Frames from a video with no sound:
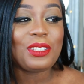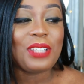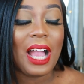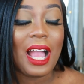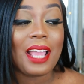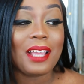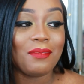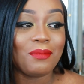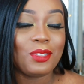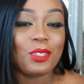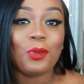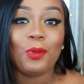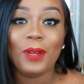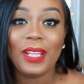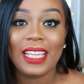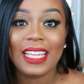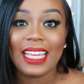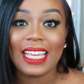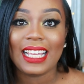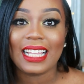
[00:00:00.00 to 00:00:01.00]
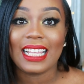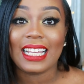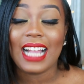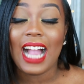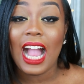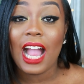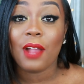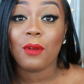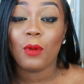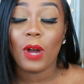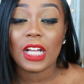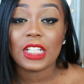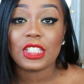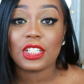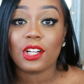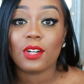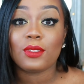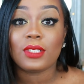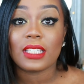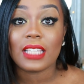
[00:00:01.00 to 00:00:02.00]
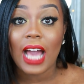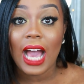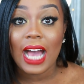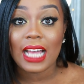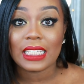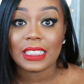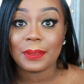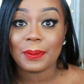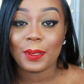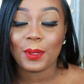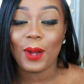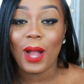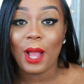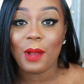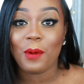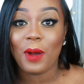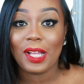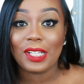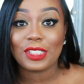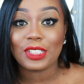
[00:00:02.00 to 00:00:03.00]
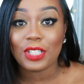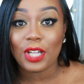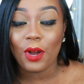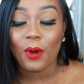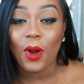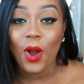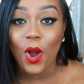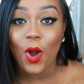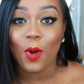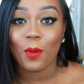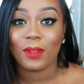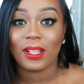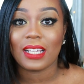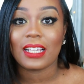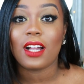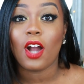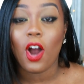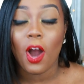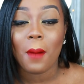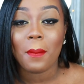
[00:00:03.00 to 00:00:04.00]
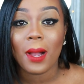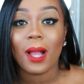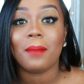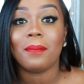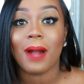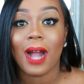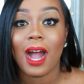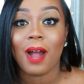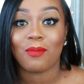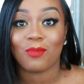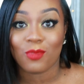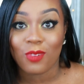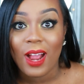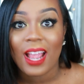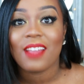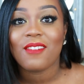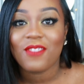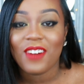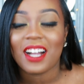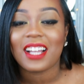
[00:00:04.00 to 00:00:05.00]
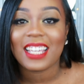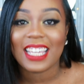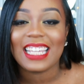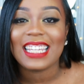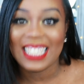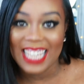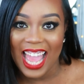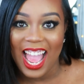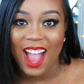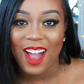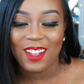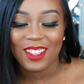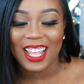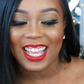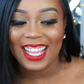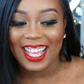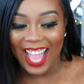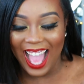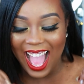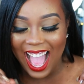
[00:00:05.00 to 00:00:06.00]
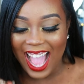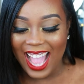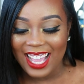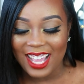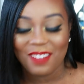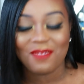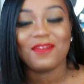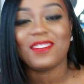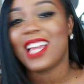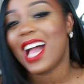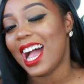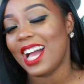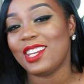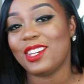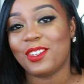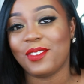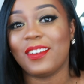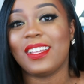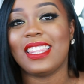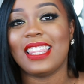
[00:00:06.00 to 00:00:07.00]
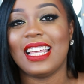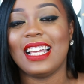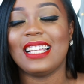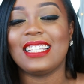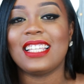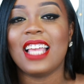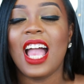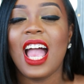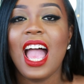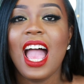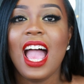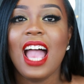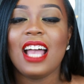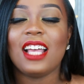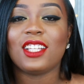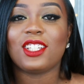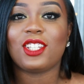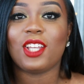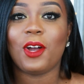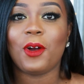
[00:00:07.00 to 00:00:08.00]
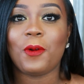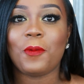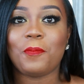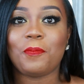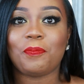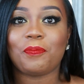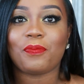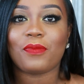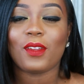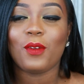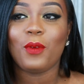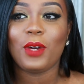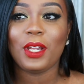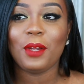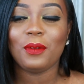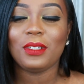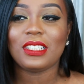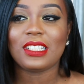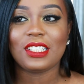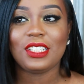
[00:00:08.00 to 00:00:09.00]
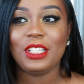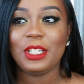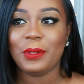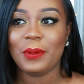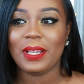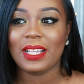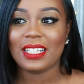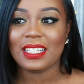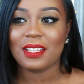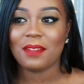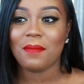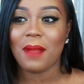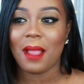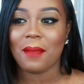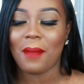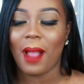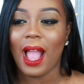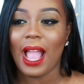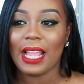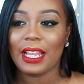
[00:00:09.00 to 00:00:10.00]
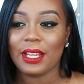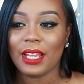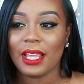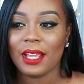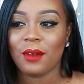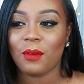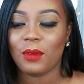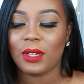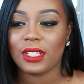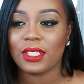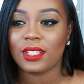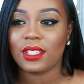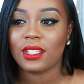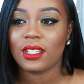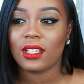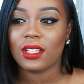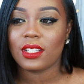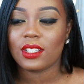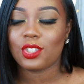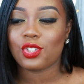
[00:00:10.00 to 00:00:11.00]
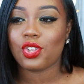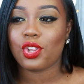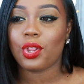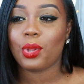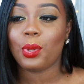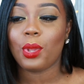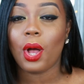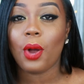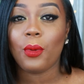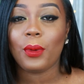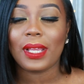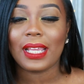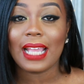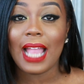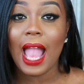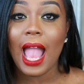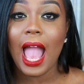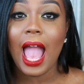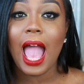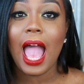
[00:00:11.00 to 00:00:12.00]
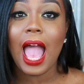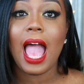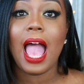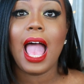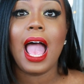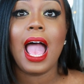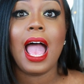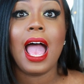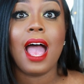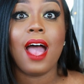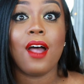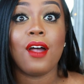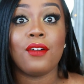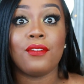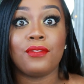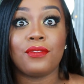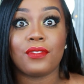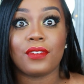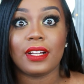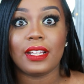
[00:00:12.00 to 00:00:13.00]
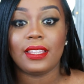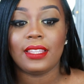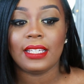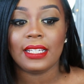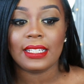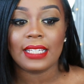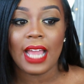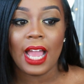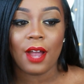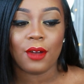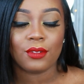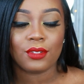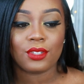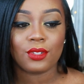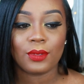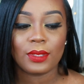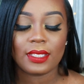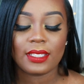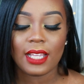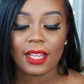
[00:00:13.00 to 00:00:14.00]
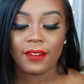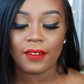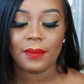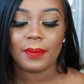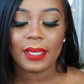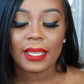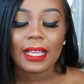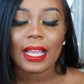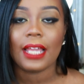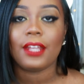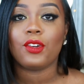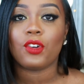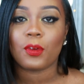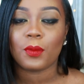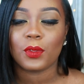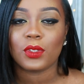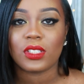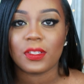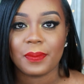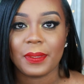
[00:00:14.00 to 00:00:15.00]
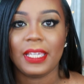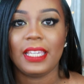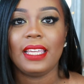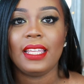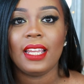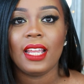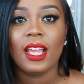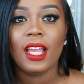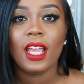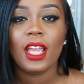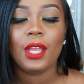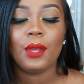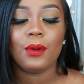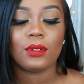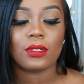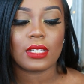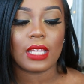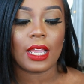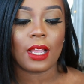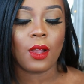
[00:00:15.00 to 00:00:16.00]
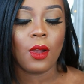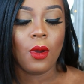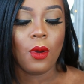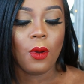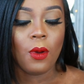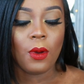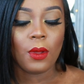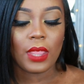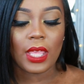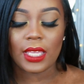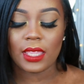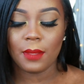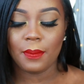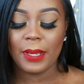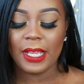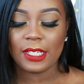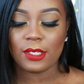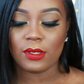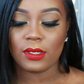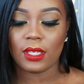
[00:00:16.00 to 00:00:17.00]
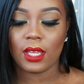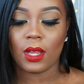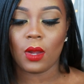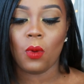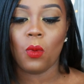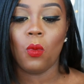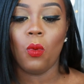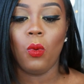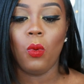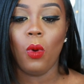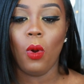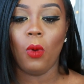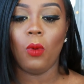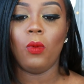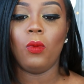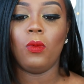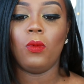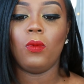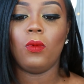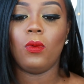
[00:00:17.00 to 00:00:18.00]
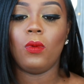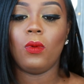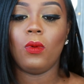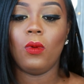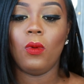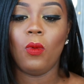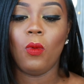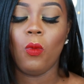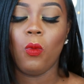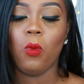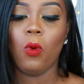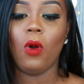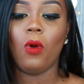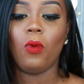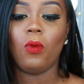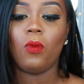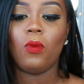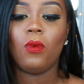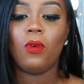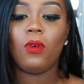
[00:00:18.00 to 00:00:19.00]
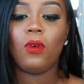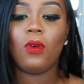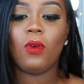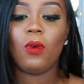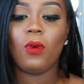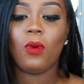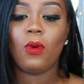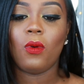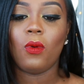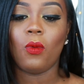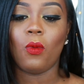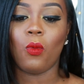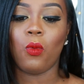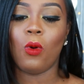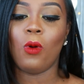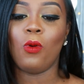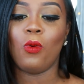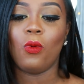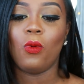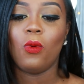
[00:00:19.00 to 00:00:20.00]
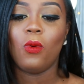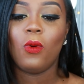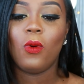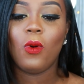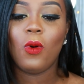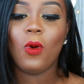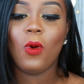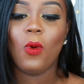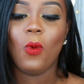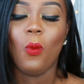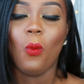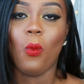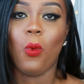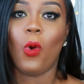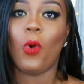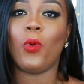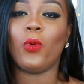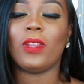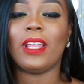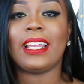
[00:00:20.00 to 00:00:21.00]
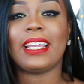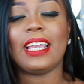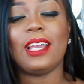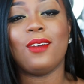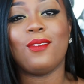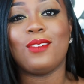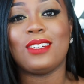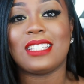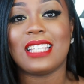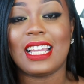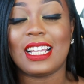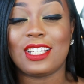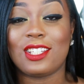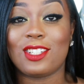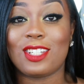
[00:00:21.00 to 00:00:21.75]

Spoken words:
I am tweaking, like I want to go to the hospital, I want to go home, like call my mom right fucking now, like I am not doing this. So what it was doing to my mind, it was slowing everything down. So instead of it being at normal speed, it was like like the bass was like woo, woo, woo, woo. Like it was like